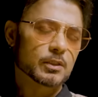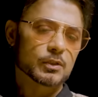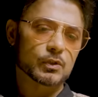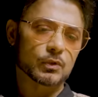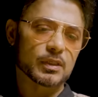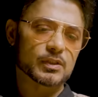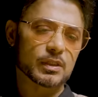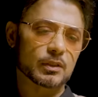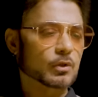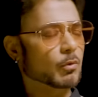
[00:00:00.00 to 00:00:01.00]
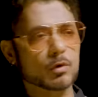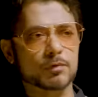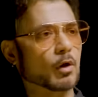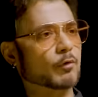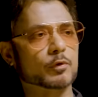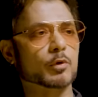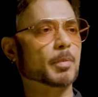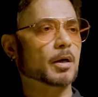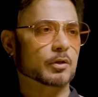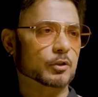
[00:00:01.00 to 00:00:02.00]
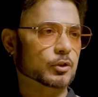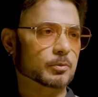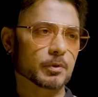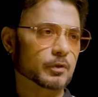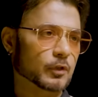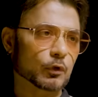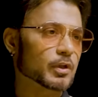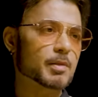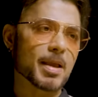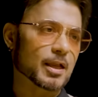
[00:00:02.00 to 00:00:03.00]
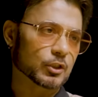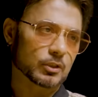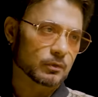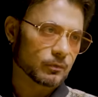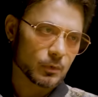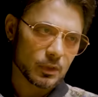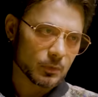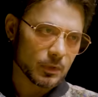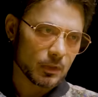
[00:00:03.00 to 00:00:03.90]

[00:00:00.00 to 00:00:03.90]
So they said, you know what, we'll offer you a partnership, because they couldn't imagine work